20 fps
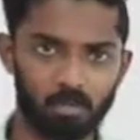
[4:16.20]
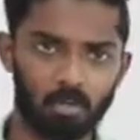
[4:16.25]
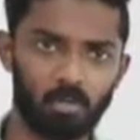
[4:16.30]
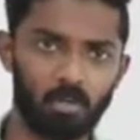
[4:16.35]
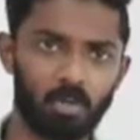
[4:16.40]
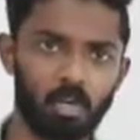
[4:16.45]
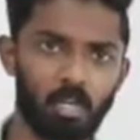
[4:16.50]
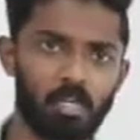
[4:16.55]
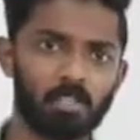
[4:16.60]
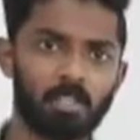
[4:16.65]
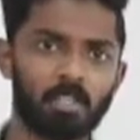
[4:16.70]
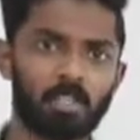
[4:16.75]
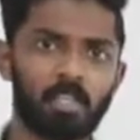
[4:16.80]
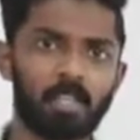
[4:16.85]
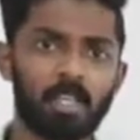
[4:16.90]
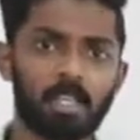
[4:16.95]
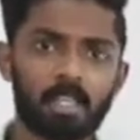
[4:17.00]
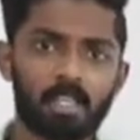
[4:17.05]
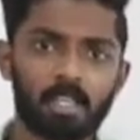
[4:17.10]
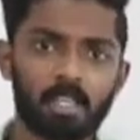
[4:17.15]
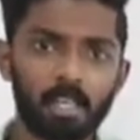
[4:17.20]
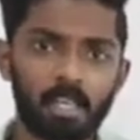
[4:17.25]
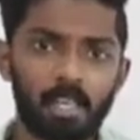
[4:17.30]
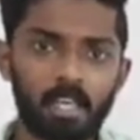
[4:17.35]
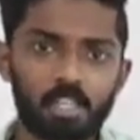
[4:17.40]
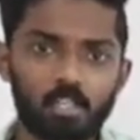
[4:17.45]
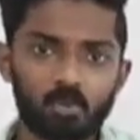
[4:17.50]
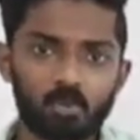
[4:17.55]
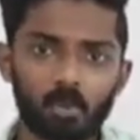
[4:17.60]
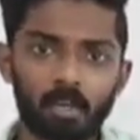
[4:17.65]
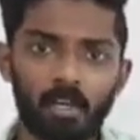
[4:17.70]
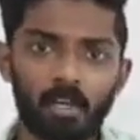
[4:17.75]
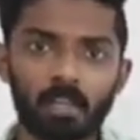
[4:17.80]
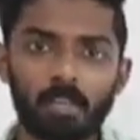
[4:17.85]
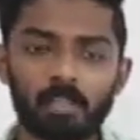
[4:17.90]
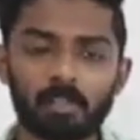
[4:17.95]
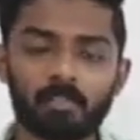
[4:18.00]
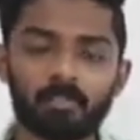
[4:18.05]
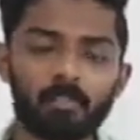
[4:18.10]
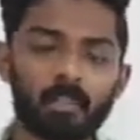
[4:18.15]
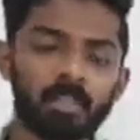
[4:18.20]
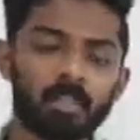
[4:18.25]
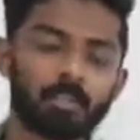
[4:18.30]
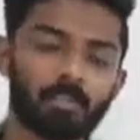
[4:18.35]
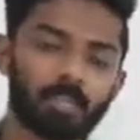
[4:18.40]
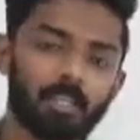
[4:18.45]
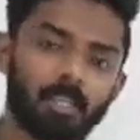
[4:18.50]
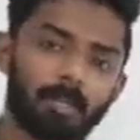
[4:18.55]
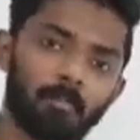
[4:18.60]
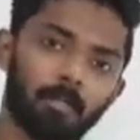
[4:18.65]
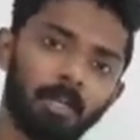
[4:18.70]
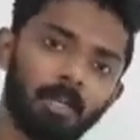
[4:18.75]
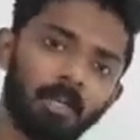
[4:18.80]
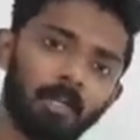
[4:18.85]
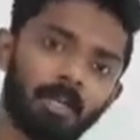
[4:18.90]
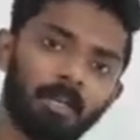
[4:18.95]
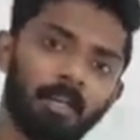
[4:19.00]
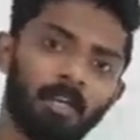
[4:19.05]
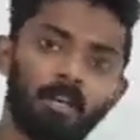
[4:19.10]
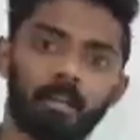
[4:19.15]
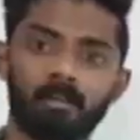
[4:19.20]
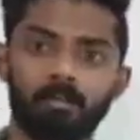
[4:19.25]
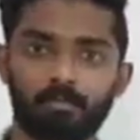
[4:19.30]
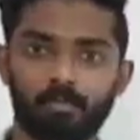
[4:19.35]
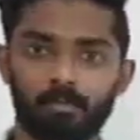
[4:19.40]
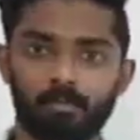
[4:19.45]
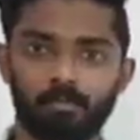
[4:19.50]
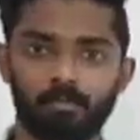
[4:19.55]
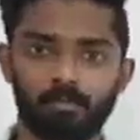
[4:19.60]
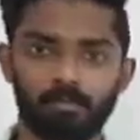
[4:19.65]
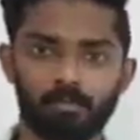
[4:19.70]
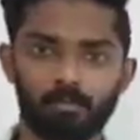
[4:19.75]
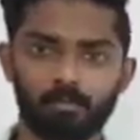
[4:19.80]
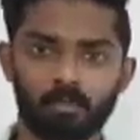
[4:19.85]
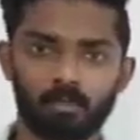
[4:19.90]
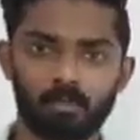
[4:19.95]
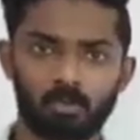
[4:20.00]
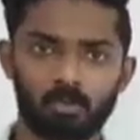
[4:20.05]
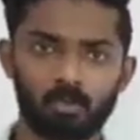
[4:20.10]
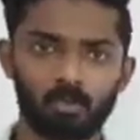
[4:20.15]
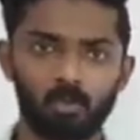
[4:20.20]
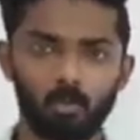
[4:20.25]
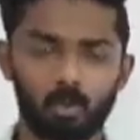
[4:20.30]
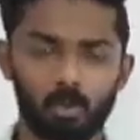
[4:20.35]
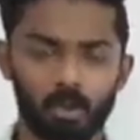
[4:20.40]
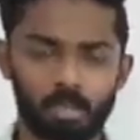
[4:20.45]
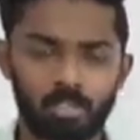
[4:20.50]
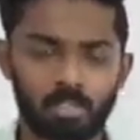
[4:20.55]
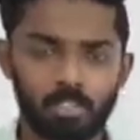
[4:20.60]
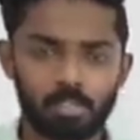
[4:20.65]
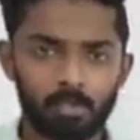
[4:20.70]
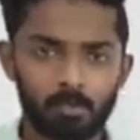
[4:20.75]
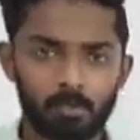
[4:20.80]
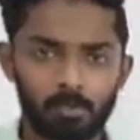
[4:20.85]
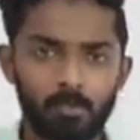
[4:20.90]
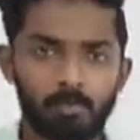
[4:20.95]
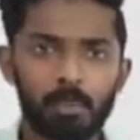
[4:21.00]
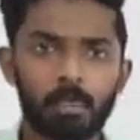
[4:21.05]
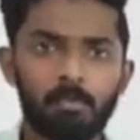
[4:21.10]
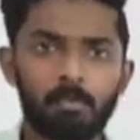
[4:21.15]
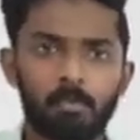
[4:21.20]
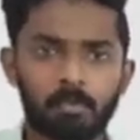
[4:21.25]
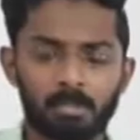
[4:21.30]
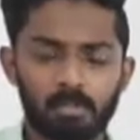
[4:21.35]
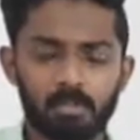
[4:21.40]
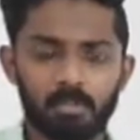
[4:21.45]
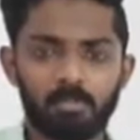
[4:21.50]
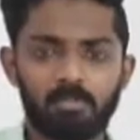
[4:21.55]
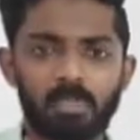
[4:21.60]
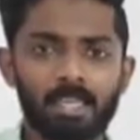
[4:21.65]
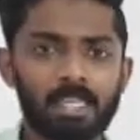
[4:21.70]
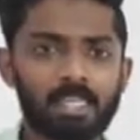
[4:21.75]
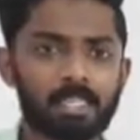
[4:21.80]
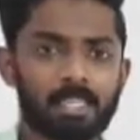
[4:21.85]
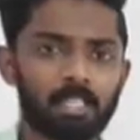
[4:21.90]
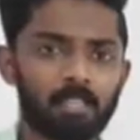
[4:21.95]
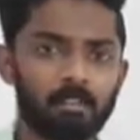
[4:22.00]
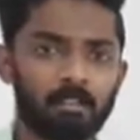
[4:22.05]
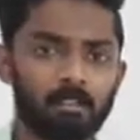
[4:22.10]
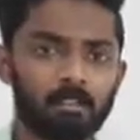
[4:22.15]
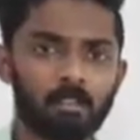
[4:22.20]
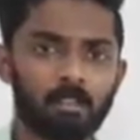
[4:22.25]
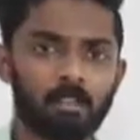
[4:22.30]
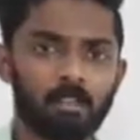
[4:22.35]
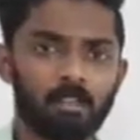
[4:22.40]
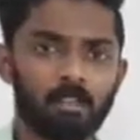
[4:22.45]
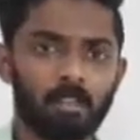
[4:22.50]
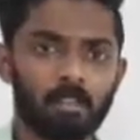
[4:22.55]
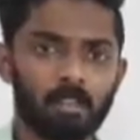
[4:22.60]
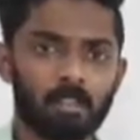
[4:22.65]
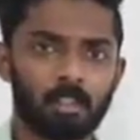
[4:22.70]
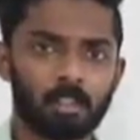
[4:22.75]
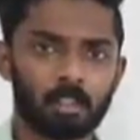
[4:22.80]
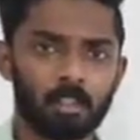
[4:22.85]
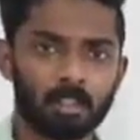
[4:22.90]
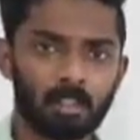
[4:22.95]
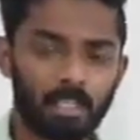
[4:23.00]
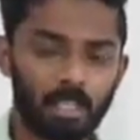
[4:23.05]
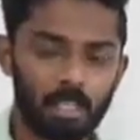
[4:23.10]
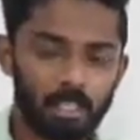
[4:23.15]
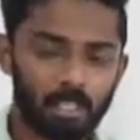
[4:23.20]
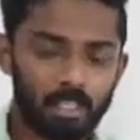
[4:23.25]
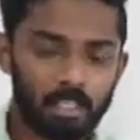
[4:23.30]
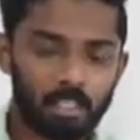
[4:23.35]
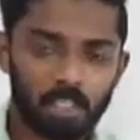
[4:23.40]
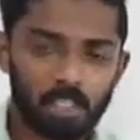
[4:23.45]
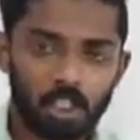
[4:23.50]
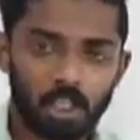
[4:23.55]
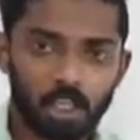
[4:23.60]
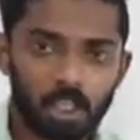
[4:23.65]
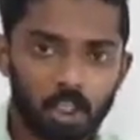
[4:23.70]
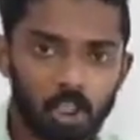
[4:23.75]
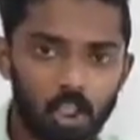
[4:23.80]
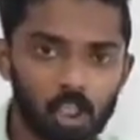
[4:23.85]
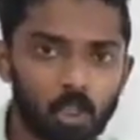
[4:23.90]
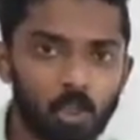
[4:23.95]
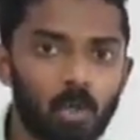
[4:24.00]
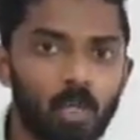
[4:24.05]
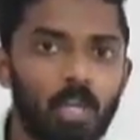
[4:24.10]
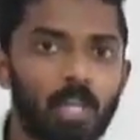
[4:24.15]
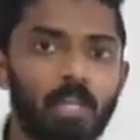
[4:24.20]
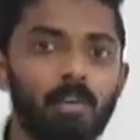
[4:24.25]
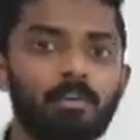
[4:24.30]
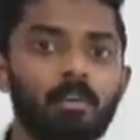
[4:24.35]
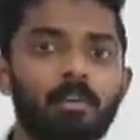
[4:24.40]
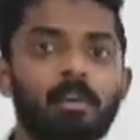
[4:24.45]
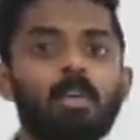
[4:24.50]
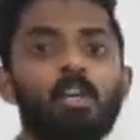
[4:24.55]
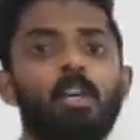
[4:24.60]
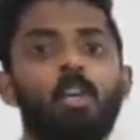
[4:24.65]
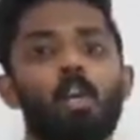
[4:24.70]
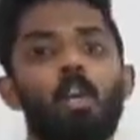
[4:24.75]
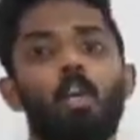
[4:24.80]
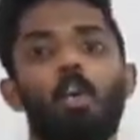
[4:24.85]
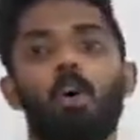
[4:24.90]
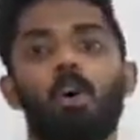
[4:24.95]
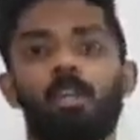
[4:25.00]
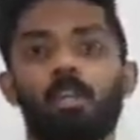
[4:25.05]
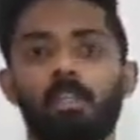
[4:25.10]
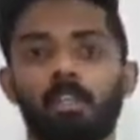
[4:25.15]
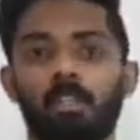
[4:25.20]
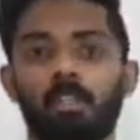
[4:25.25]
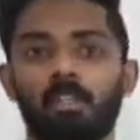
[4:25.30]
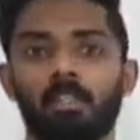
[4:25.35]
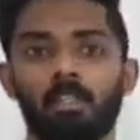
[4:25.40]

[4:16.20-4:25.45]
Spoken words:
Or I will say, he eats well that he may live. So what is the purpose of eating? That is to live longer.